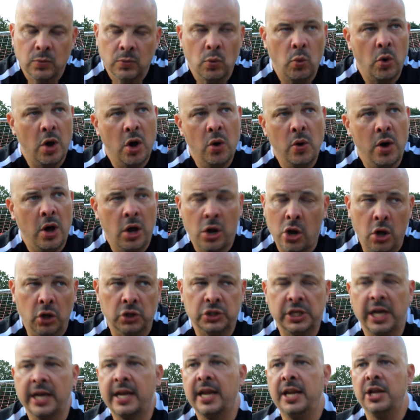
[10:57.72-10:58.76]
Well, I can't
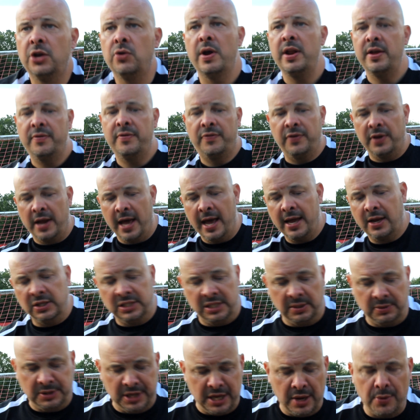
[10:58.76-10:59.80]
take any credit for that because
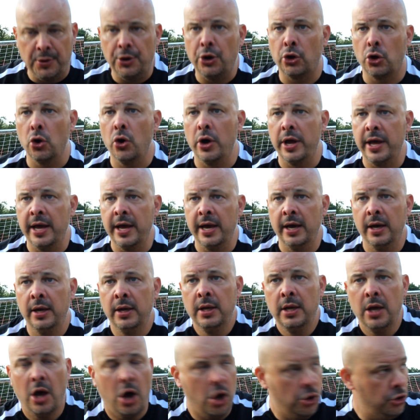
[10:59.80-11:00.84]
he was here when I got here.
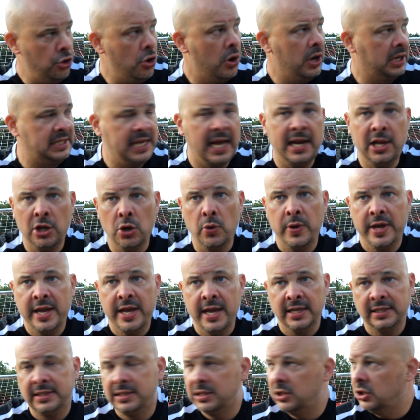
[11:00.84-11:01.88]
Yeah. I know exactly who he
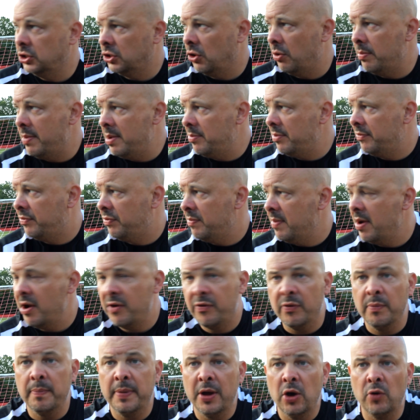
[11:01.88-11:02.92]
is because I remember him from here
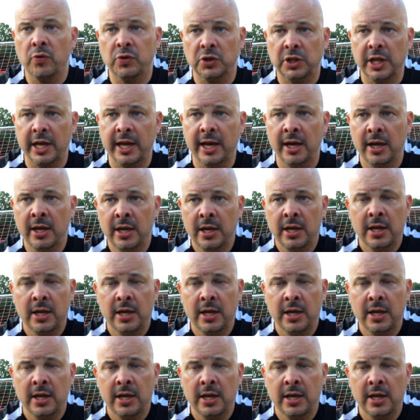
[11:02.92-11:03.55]
from Belvedere,